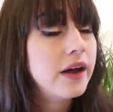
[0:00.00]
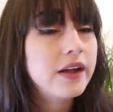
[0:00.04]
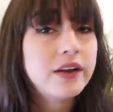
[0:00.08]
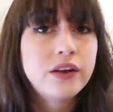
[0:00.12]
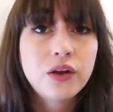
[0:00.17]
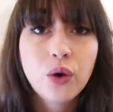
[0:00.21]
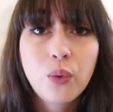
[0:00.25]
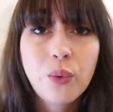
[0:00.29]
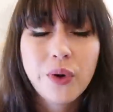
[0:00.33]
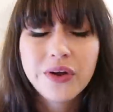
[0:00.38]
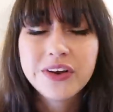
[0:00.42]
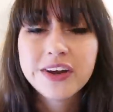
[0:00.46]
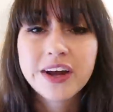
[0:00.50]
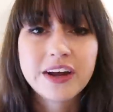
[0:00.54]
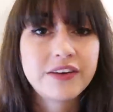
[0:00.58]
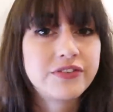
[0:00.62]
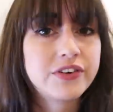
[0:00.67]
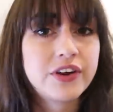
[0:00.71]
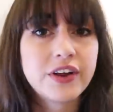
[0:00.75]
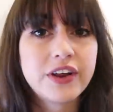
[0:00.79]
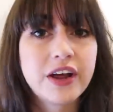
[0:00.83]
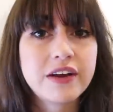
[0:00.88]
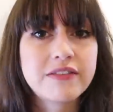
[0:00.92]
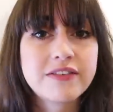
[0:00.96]
No wonder I
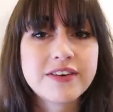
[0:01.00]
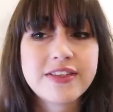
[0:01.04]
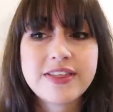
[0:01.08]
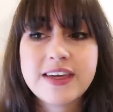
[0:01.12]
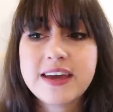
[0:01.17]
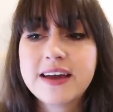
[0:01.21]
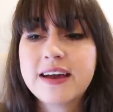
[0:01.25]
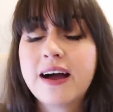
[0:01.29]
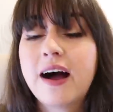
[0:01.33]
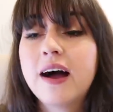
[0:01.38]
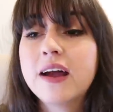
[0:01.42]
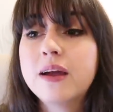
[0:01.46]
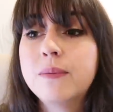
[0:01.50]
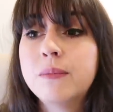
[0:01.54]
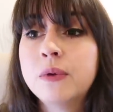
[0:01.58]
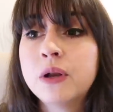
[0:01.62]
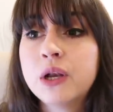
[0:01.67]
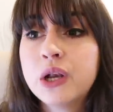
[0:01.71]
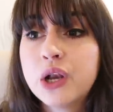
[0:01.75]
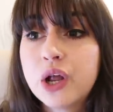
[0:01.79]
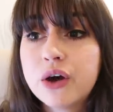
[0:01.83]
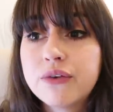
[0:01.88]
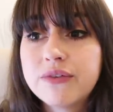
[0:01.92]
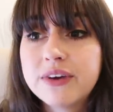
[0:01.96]
forgot everything. I
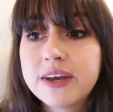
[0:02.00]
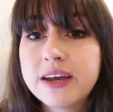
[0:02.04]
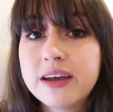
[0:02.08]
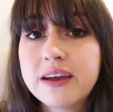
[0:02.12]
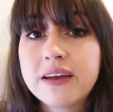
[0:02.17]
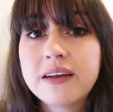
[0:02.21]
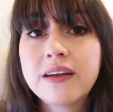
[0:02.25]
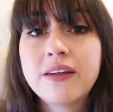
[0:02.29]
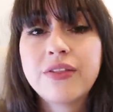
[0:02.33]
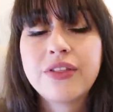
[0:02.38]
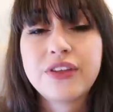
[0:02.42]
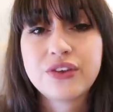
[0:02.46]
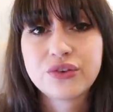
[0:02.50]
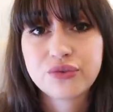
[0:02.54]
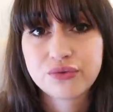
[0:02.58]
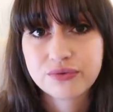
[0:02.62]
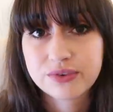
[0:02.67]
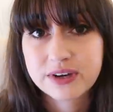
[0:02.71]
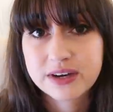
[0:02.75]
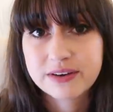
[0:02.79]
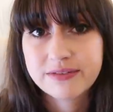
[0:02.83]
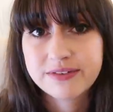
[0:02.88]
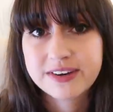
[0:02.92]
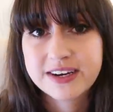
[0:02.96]
am loving this
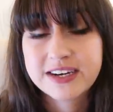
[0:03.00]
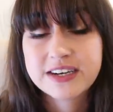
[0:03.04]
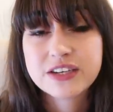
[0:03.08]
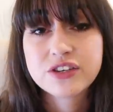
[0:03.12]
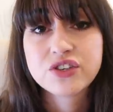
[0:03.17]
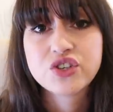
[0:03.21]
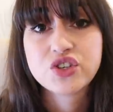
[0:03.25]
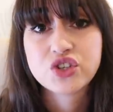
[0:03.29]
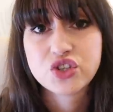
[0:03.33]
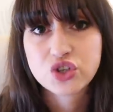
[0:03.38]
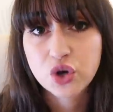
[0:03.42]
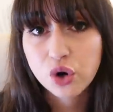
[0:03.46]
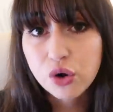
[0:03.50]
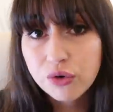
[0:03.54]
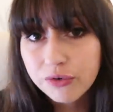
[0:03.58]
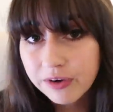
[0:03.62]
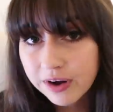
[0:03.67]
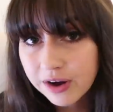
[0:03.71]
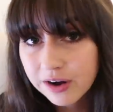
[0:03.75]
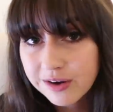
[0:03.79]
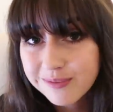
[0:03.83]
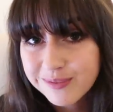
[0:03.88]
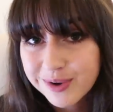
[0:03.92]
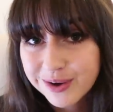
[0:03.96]
reread so
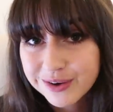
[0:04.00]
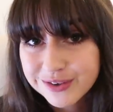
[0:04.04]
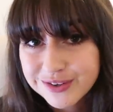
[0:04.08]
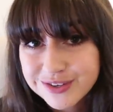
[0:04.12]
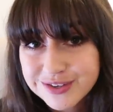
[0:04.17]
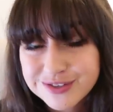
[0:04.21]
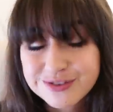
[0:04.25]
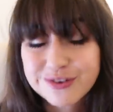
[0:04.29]
very much.